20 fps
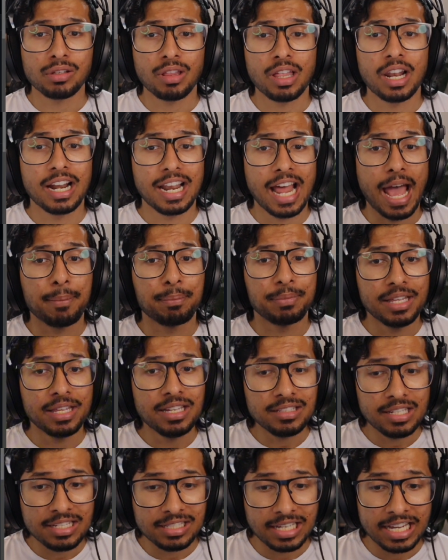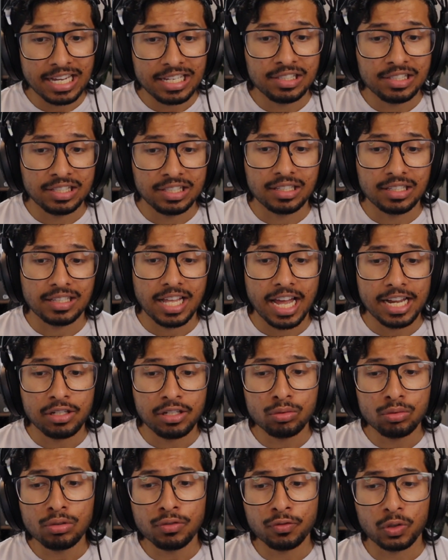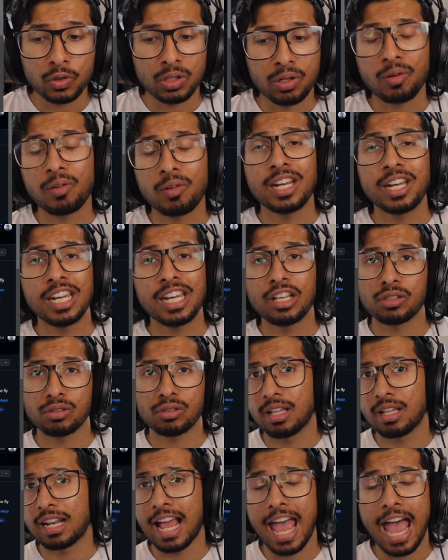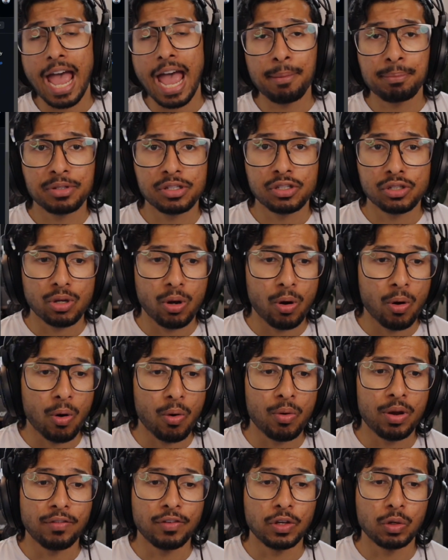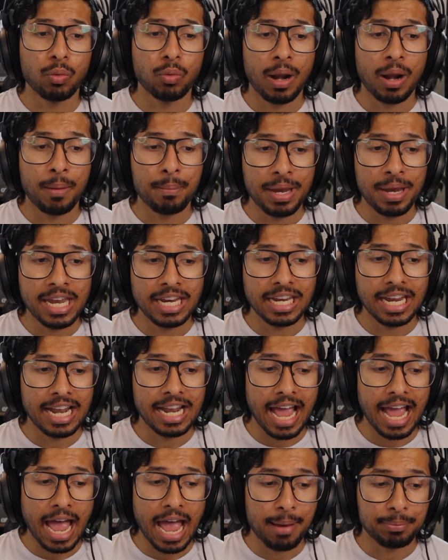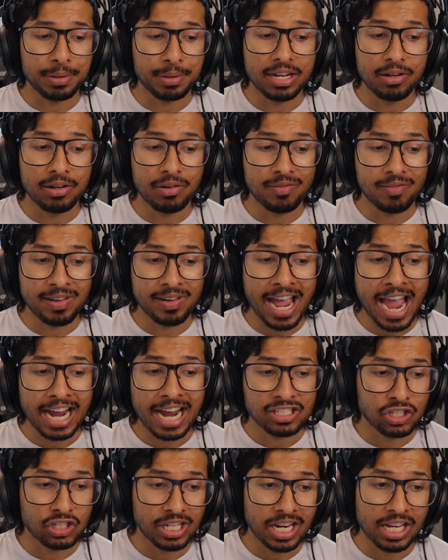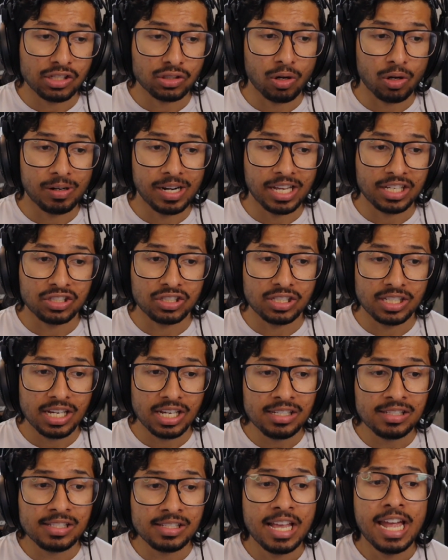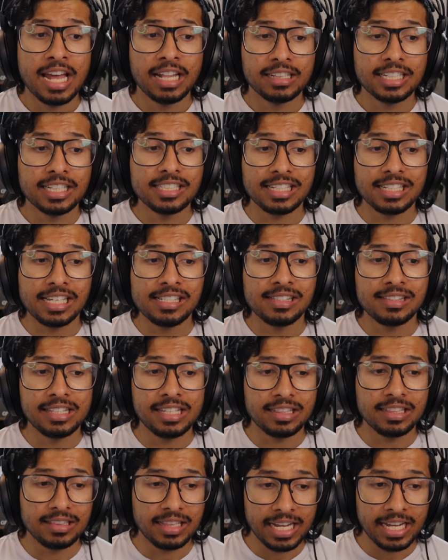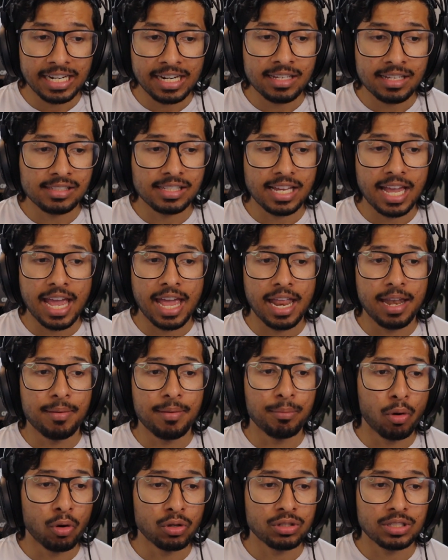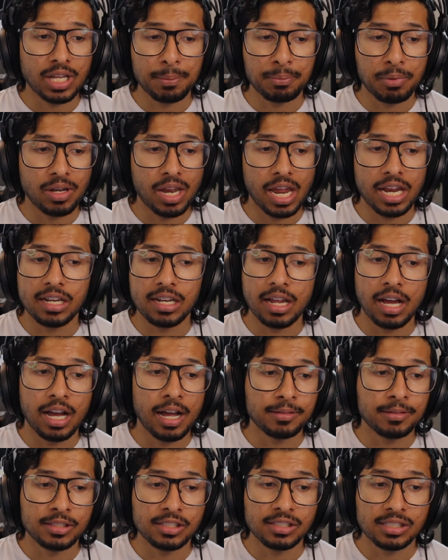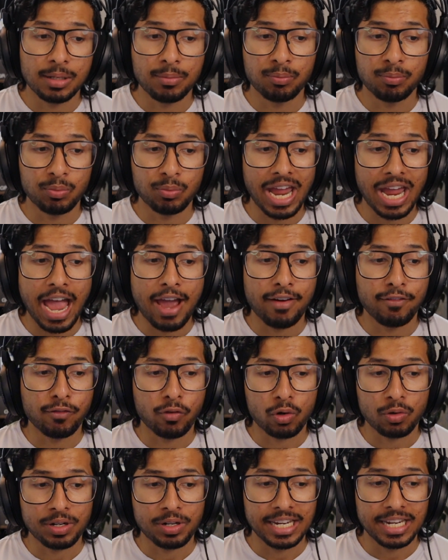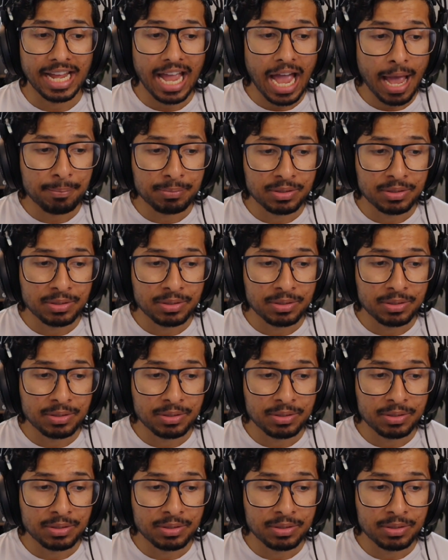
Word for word: App. This is a CLI tool for creating Solana apps. So if you wanna make an app in React.js or Next.js, this is the latest and most up-to-date system we have for creating apps.